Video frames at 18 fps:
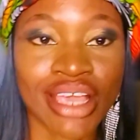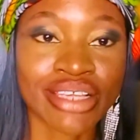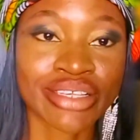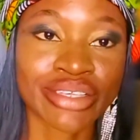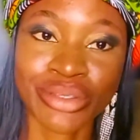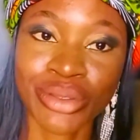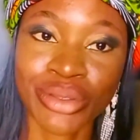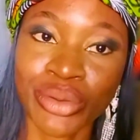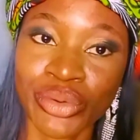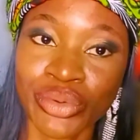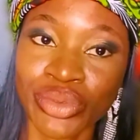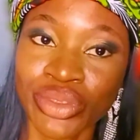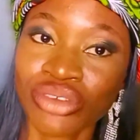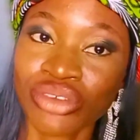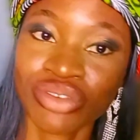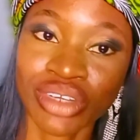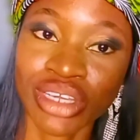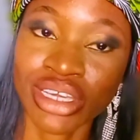So
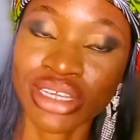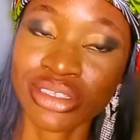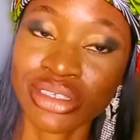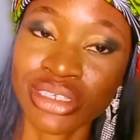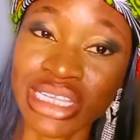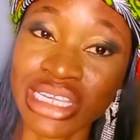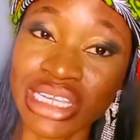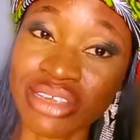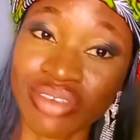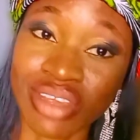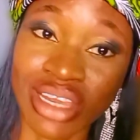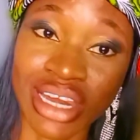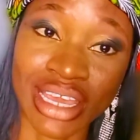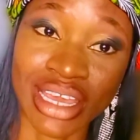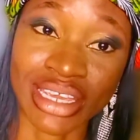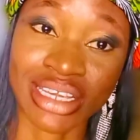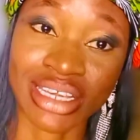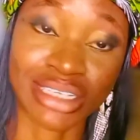don't forget to leave a
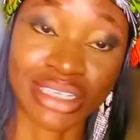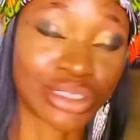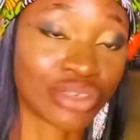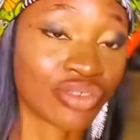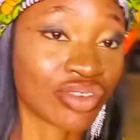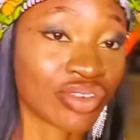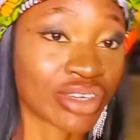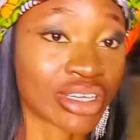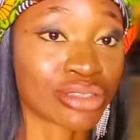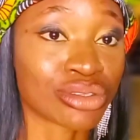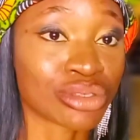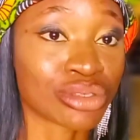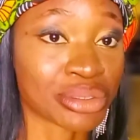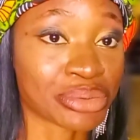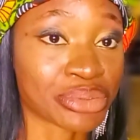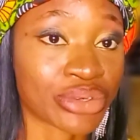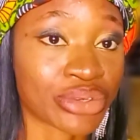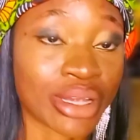like. Don't forget to
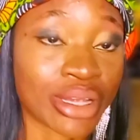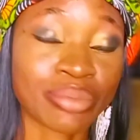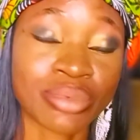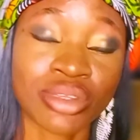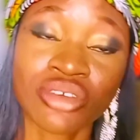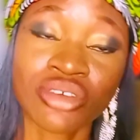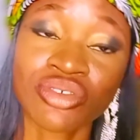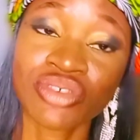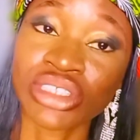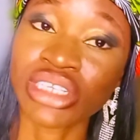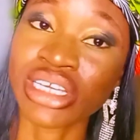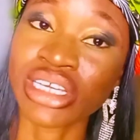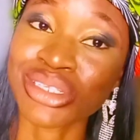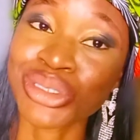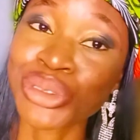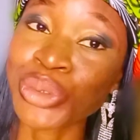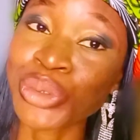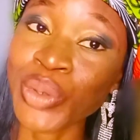subscribe. Don't
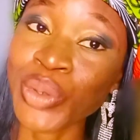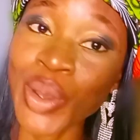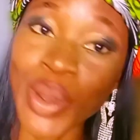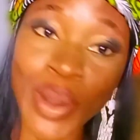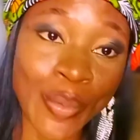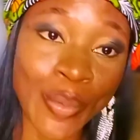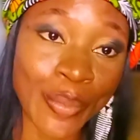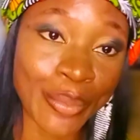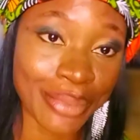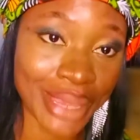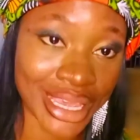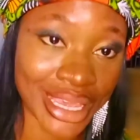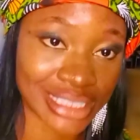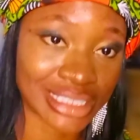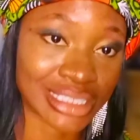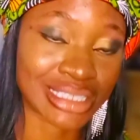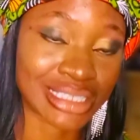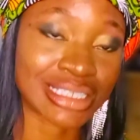forget to comment.